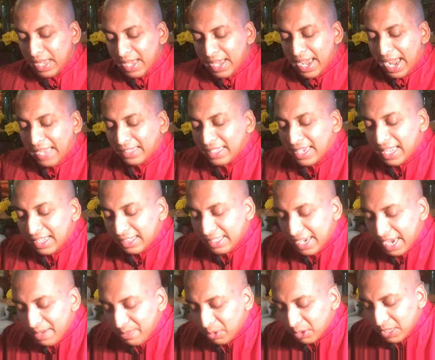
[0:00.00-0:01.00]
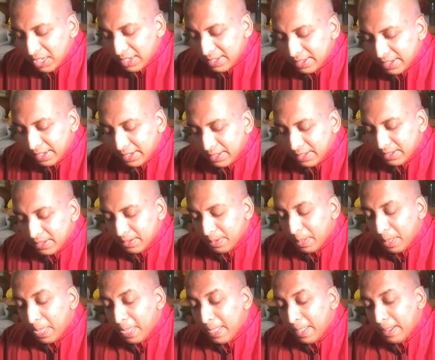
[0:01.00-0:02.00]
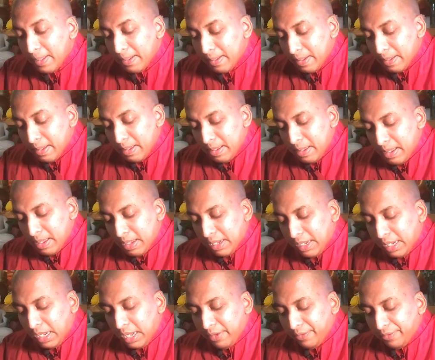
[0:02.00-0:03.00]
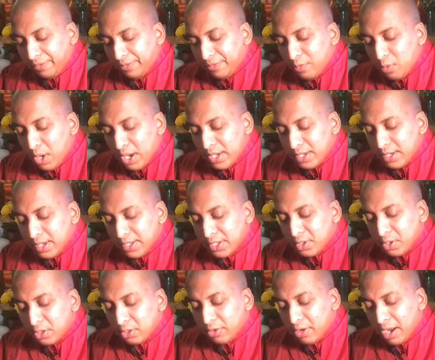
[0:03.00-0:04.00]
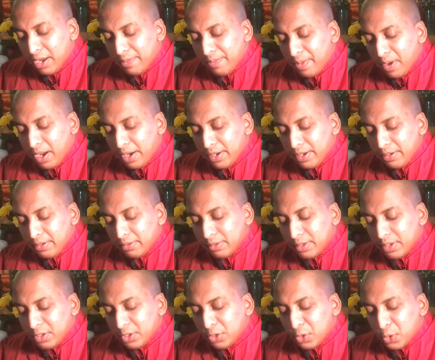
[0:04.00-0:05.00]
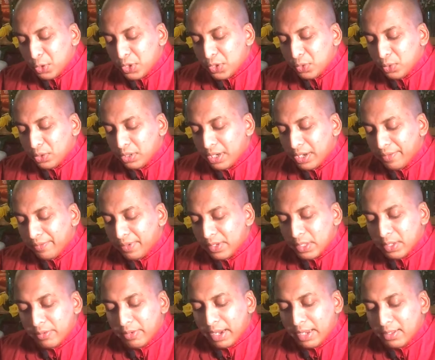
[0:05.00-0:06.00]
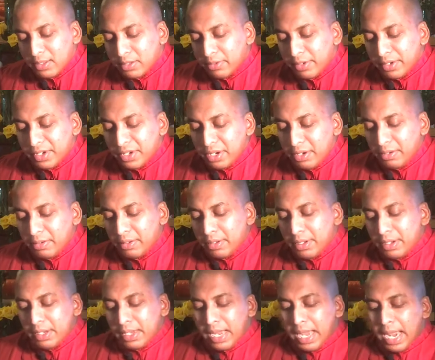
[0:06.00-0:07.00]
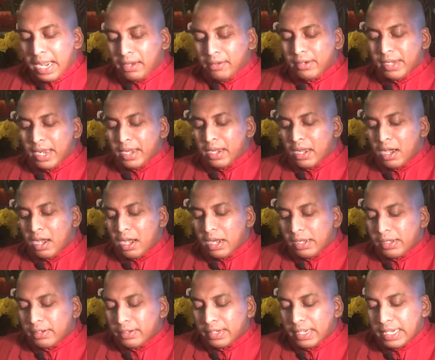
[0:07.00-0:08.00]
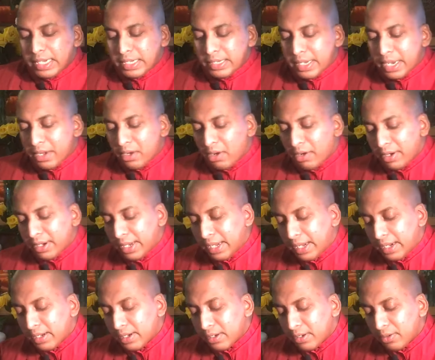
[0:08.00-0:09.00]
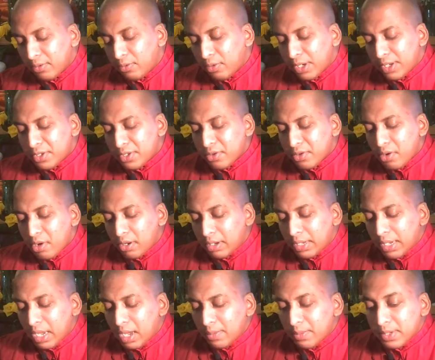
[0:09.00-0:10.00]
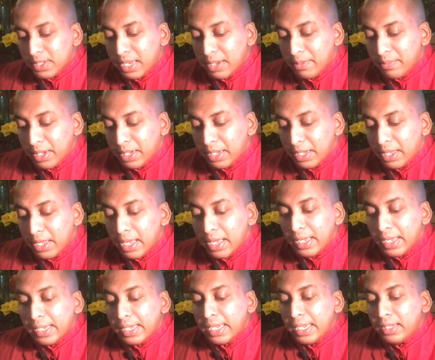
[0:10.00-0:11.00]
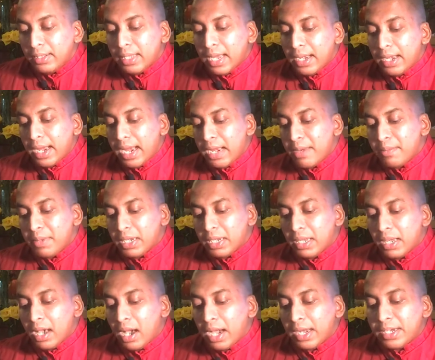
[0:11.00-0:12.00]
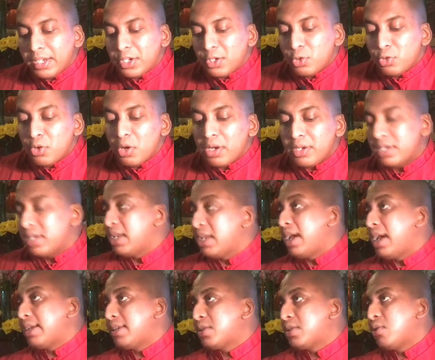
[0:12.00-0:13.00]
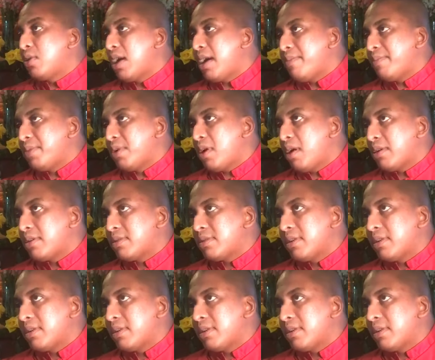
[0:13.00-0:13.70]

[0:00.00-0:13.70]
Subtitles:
And then at the end Buddha says, if one does not grant pardon to those who confess transgression, angry at heart, intent on hate, one strongly harbors enmity. In that enmity, I do not delight. So I'm not